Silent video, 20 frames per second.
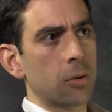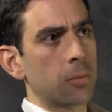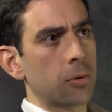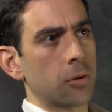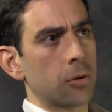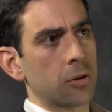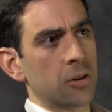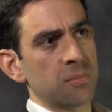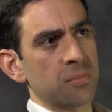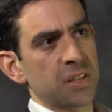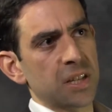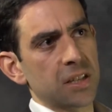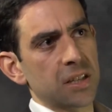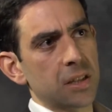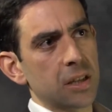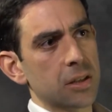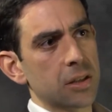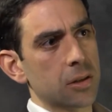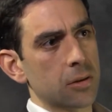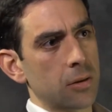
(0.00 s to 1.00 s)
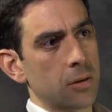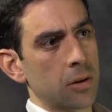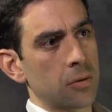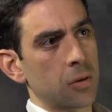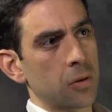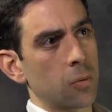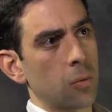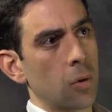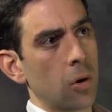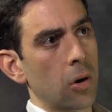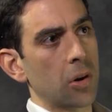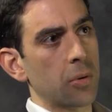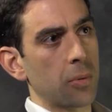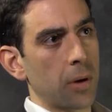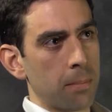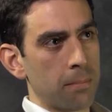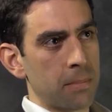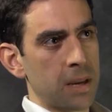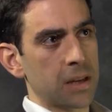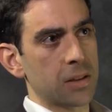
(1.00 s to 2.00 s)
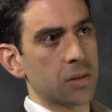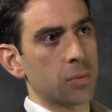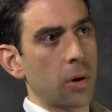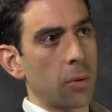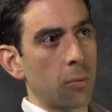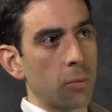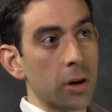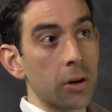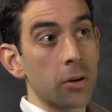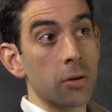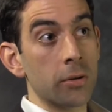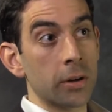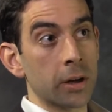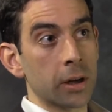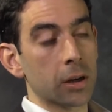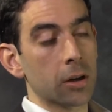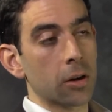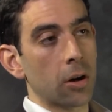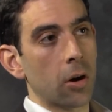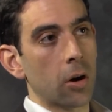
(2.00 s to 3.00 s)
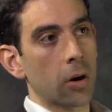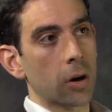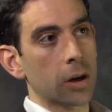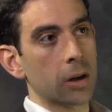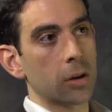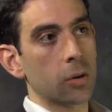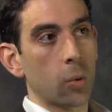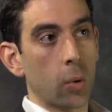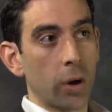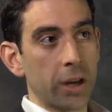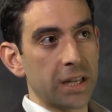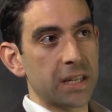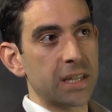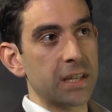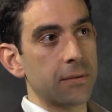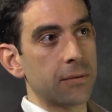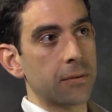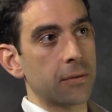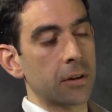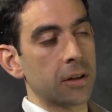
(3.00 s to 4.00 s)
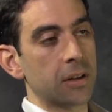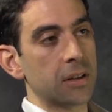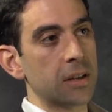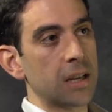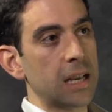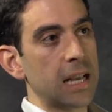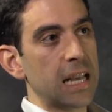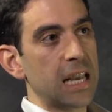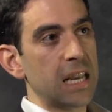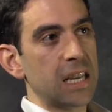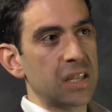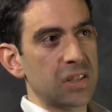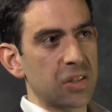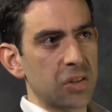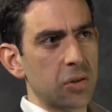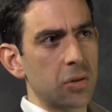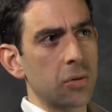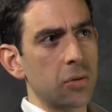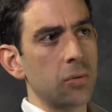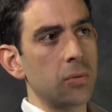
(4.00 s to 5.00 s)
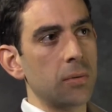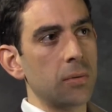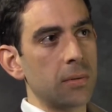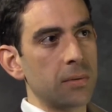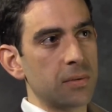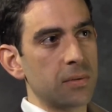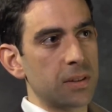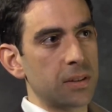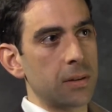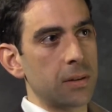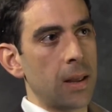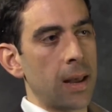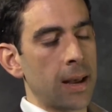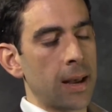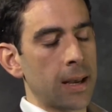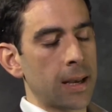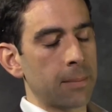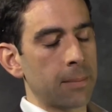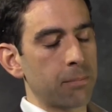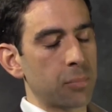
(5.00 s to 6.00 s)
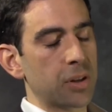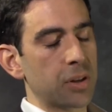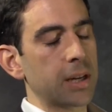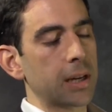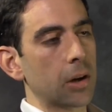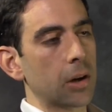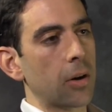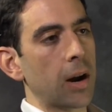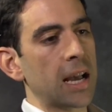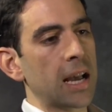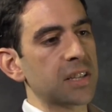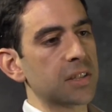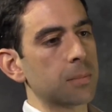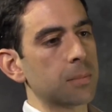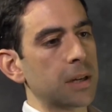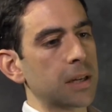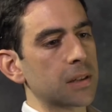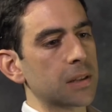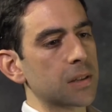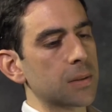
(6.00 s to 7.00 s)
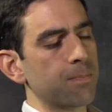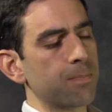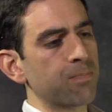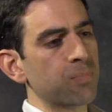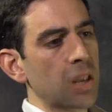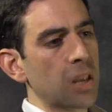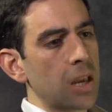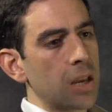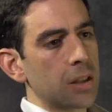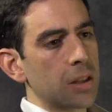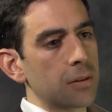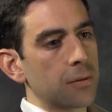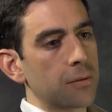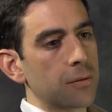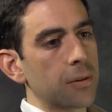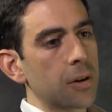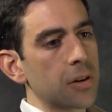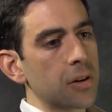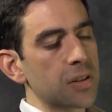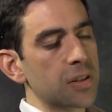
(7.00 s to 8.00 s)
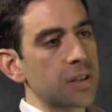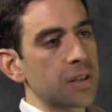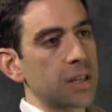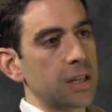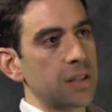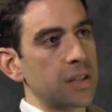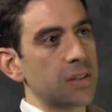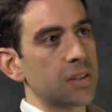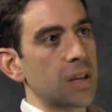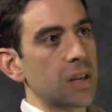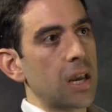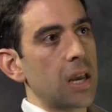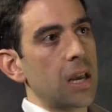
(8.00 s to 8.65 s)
programs exist around the world. What makes what we're doing at Cork quite different is two um, particular aspects. The first is